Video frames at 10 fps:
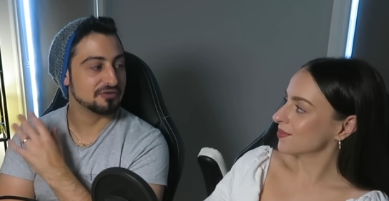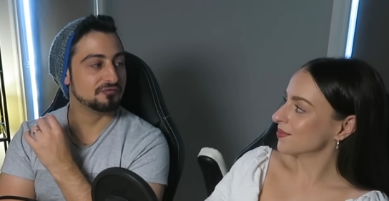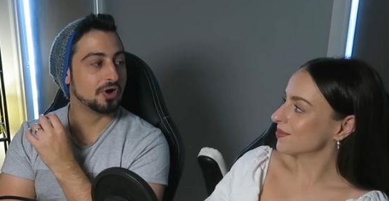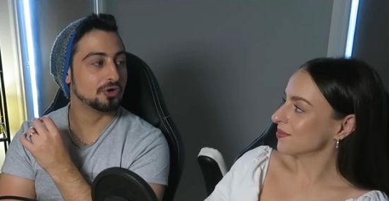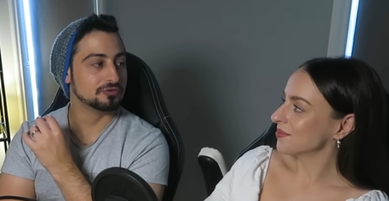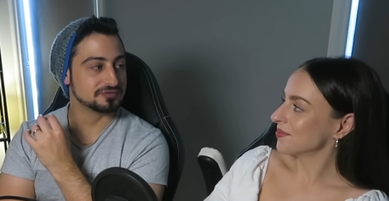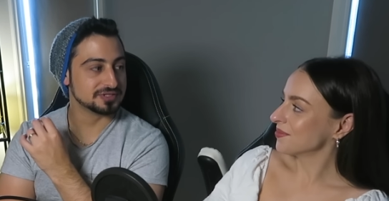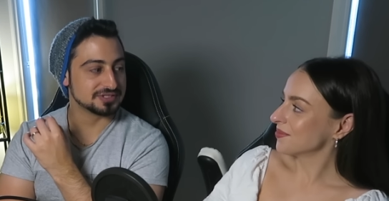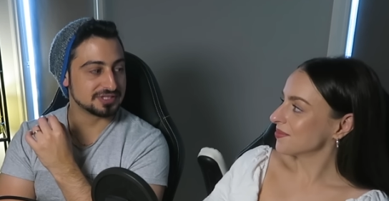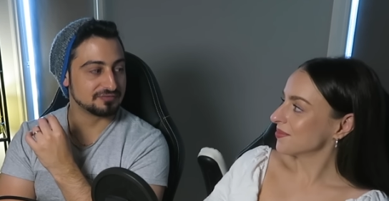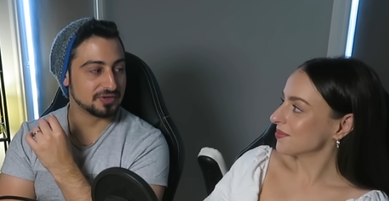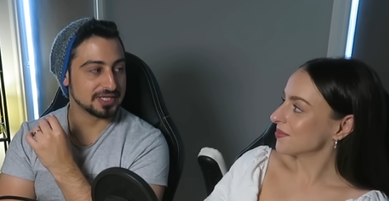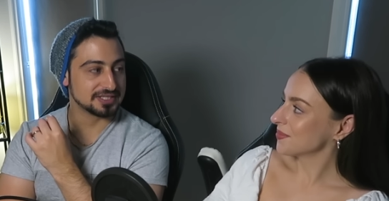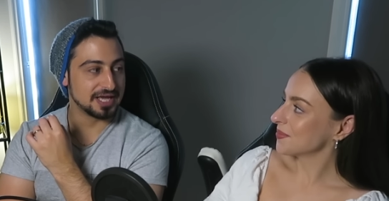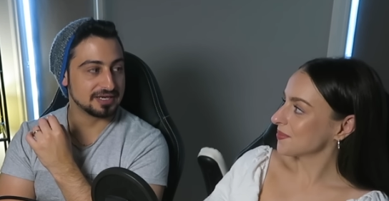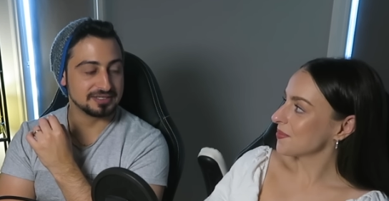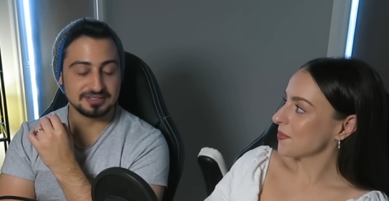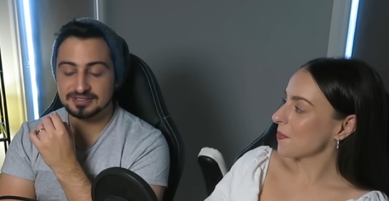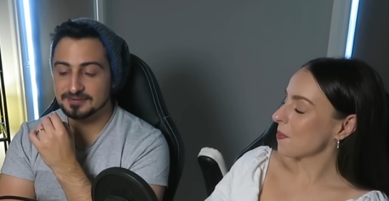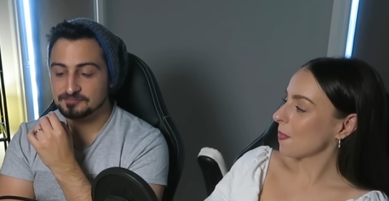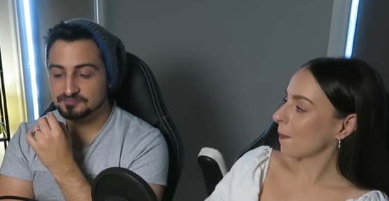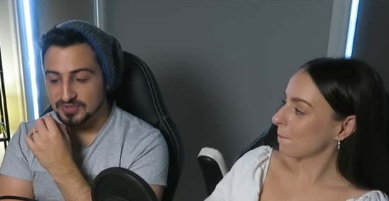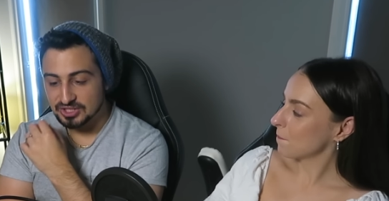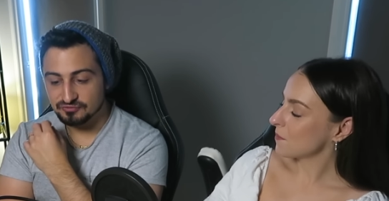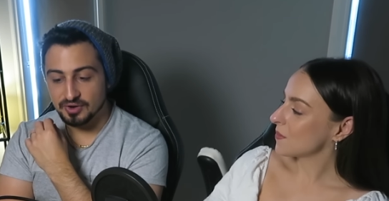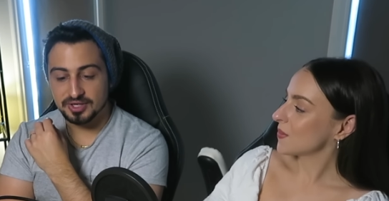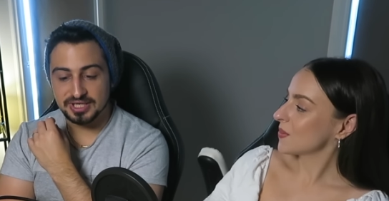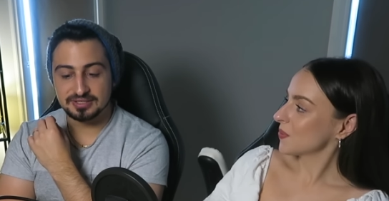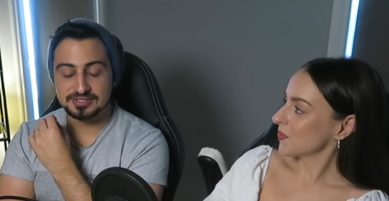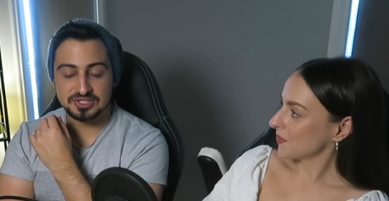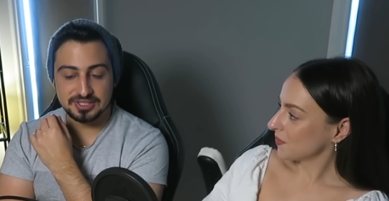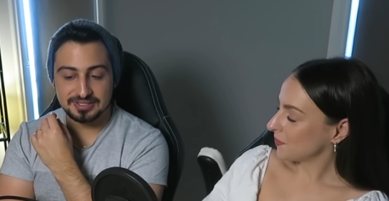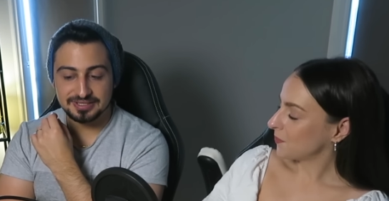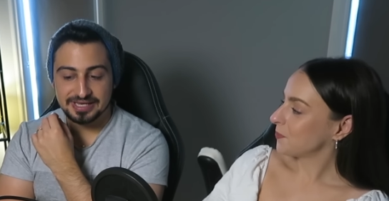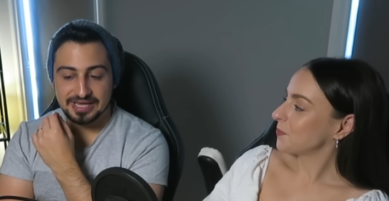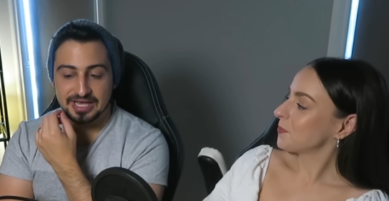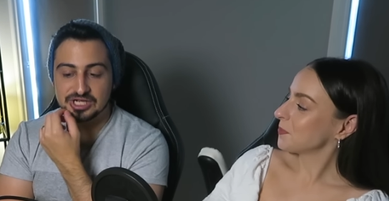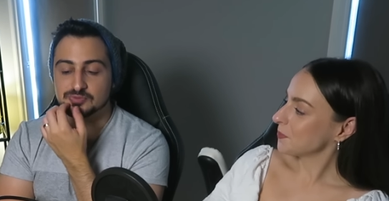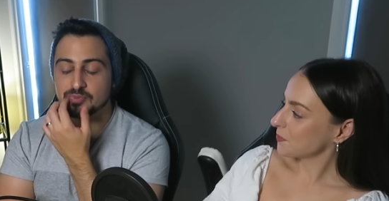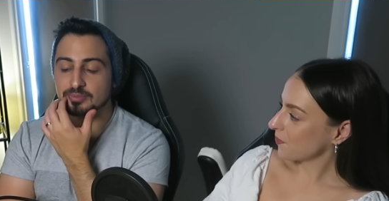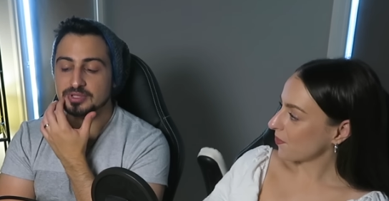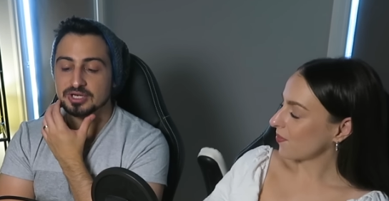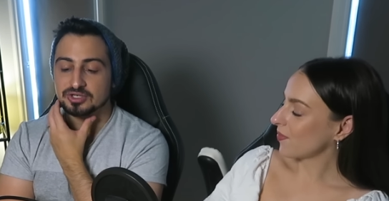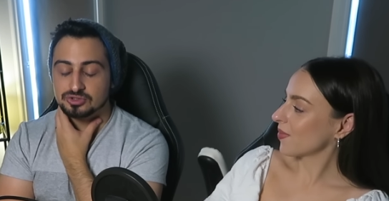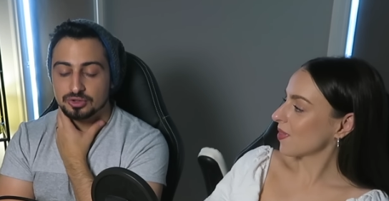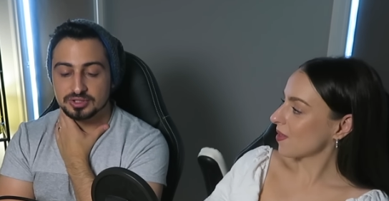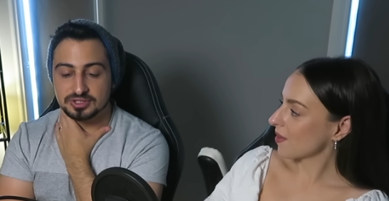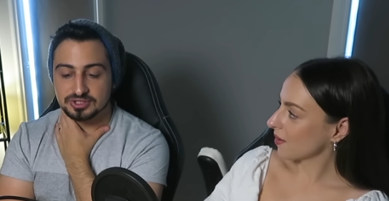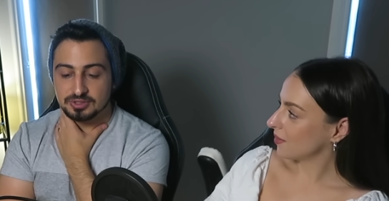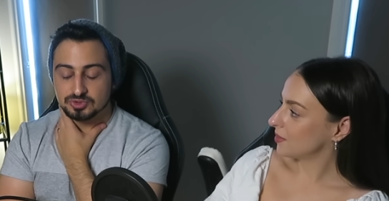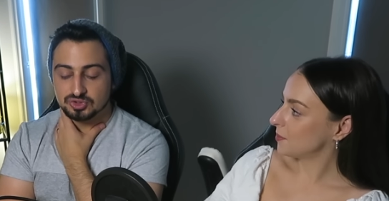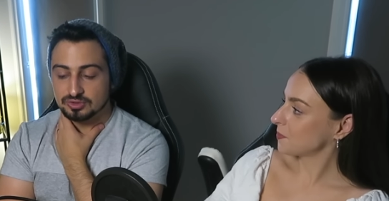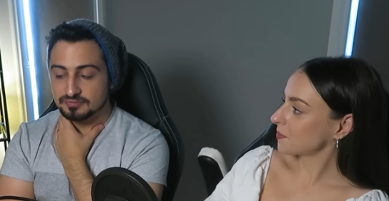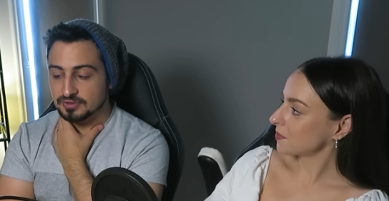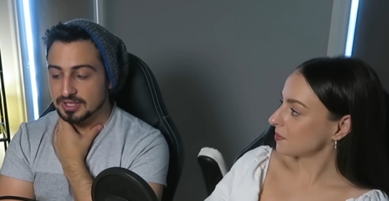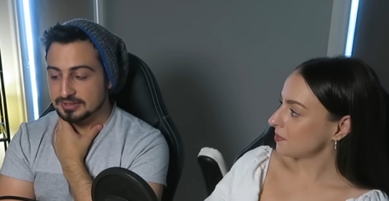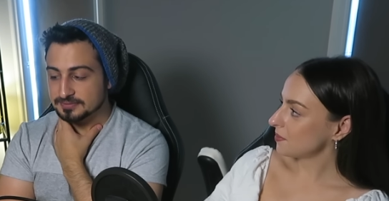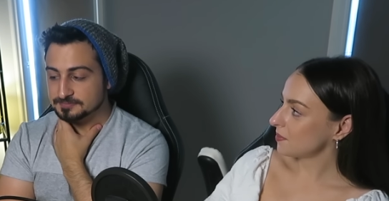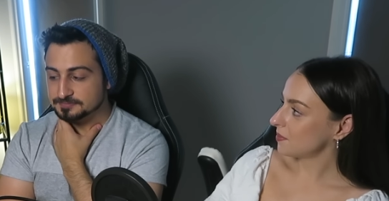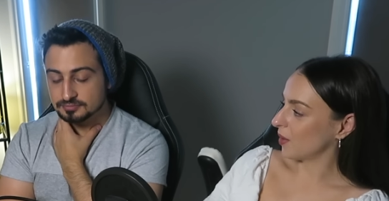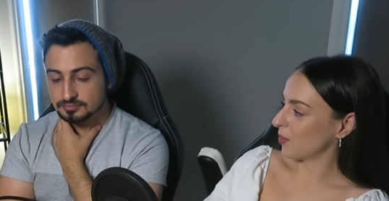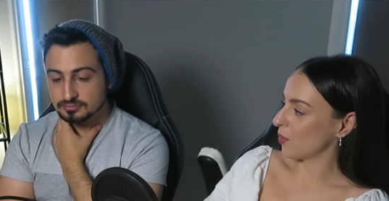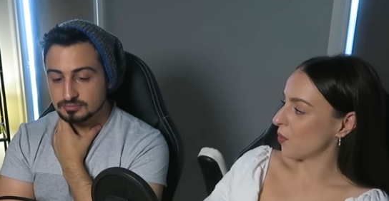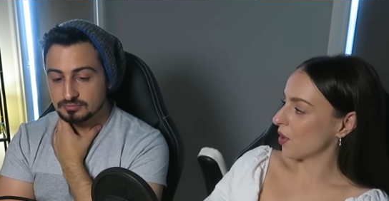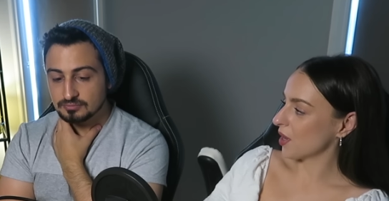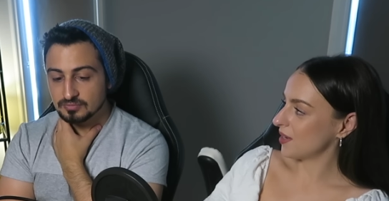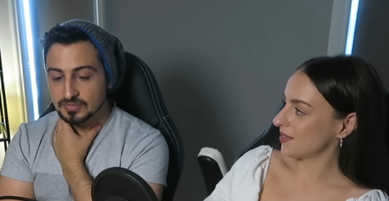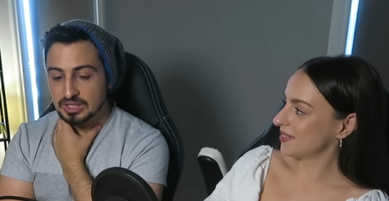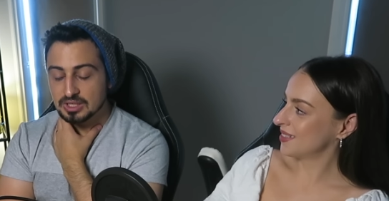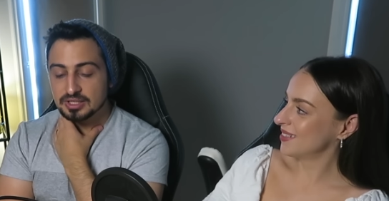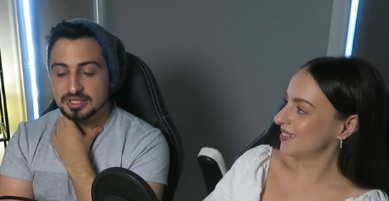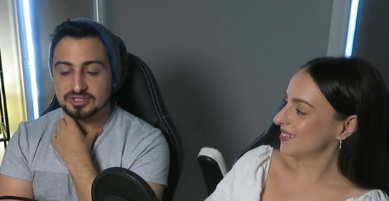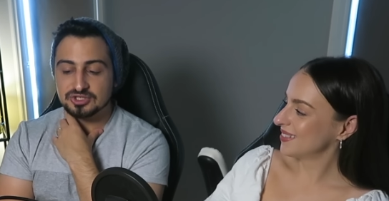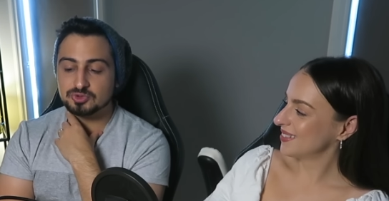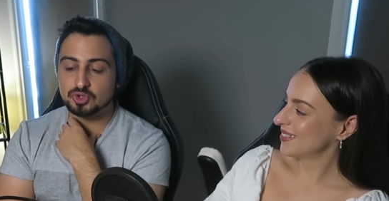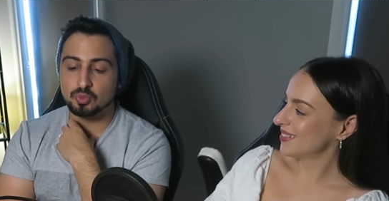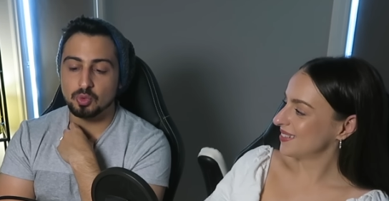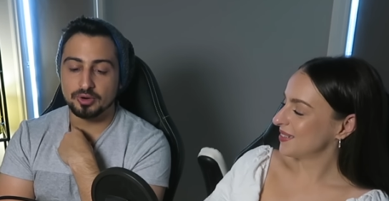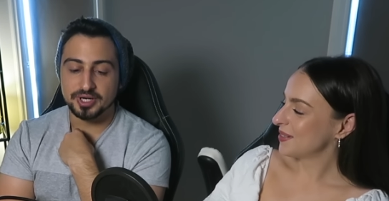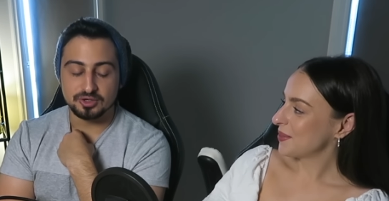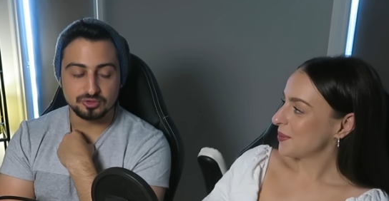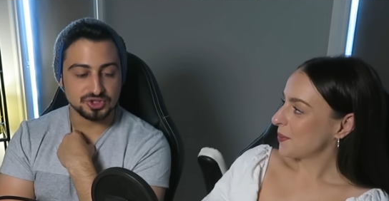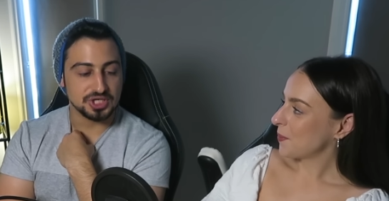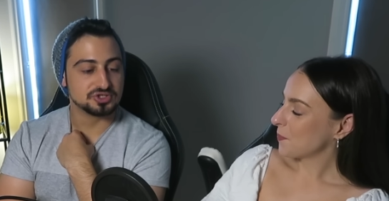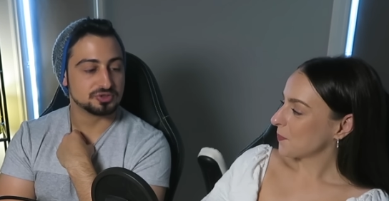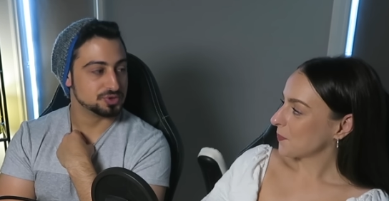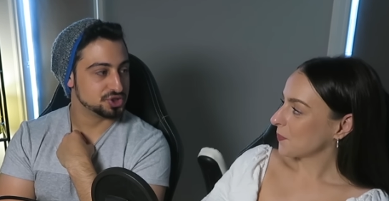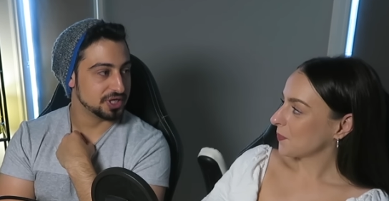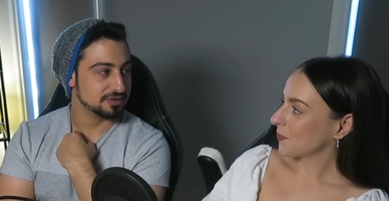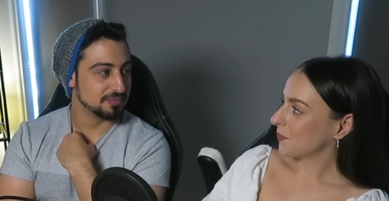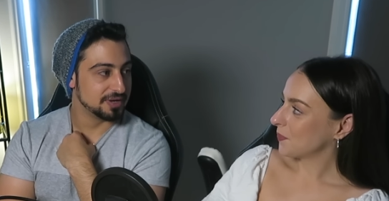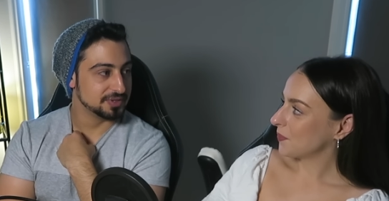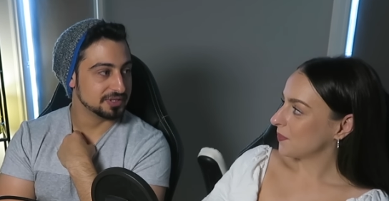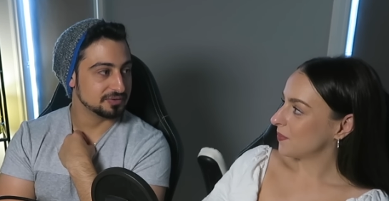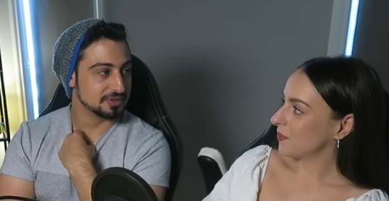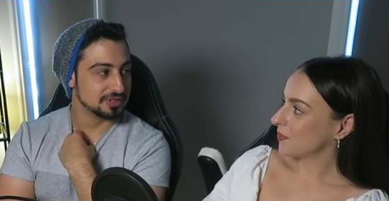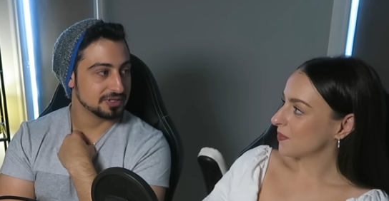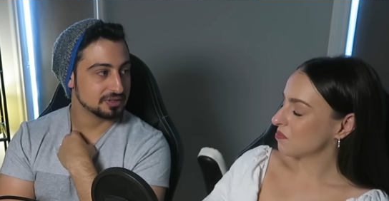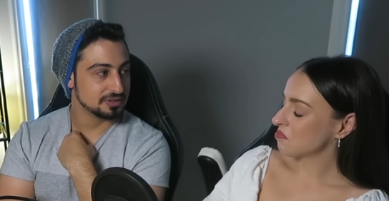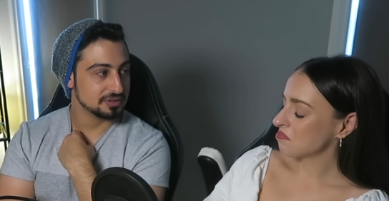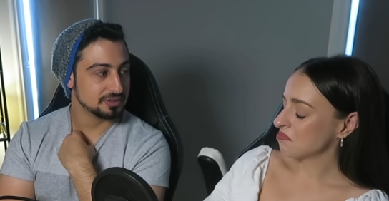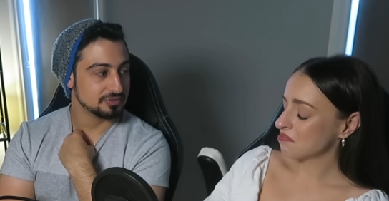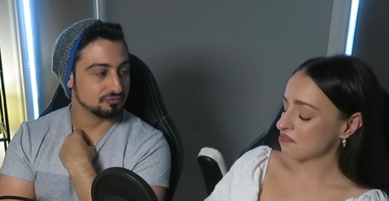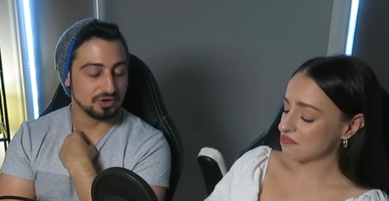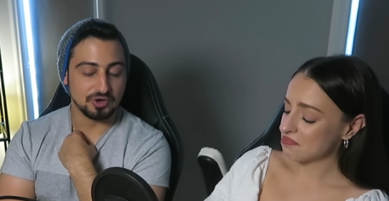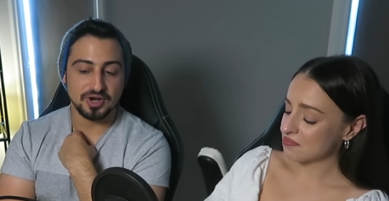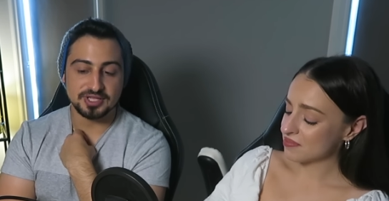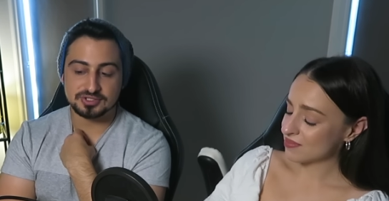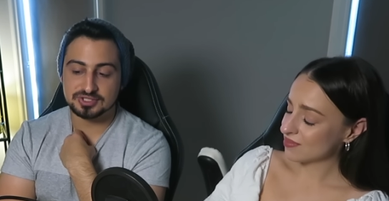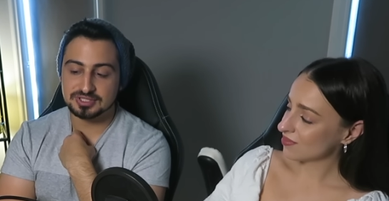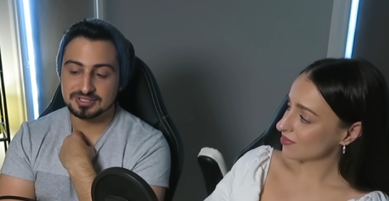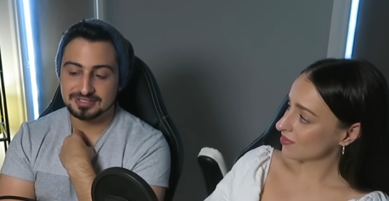Speaker 1: involved and stuff like that, and is very innocent. He's probably going to turn into some sort of like
Speaker 2: epic warrior.
Speaker 1: Yeah, some sort of warrior who's seen some shit and maybe regrets